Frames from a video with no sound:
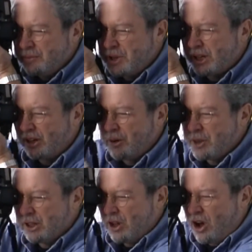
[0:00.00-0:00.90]
particularly
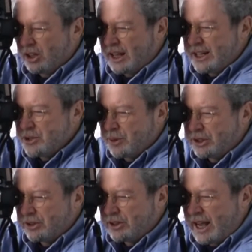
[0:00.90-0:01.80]
with a long lens
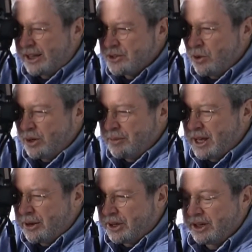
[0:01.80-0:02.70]
when your hand's going to
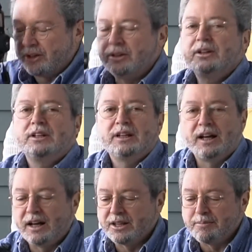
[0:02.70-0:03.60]
be out here,
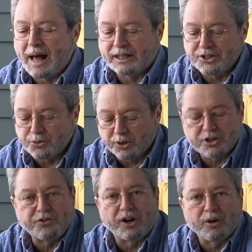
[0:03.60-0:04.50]
uh, the balance
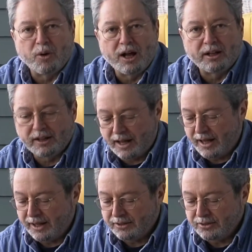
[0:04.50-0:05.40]
works very well,
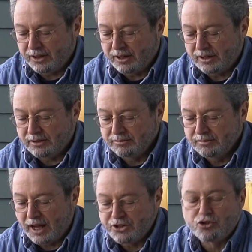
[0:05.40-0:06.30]
and uh,
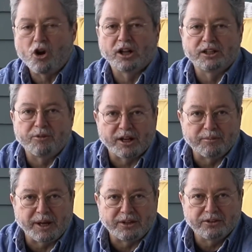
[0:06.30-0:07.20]
I strongly
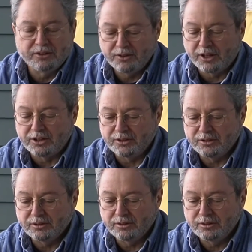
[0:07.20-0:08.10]
recommend that
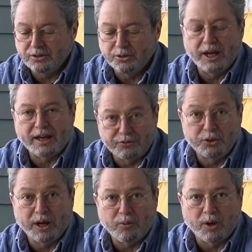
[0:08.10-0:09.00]
you get, if
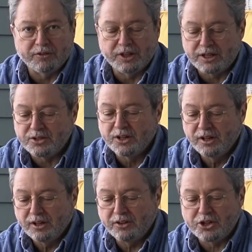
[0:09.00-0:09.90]
you get one of these,
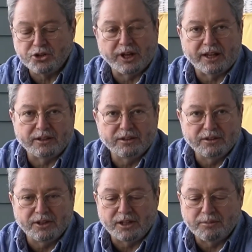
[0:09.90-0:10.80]
that you get
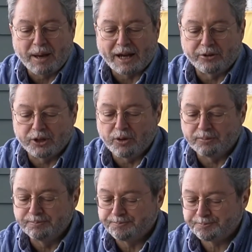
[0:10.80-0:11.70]
the battery grip.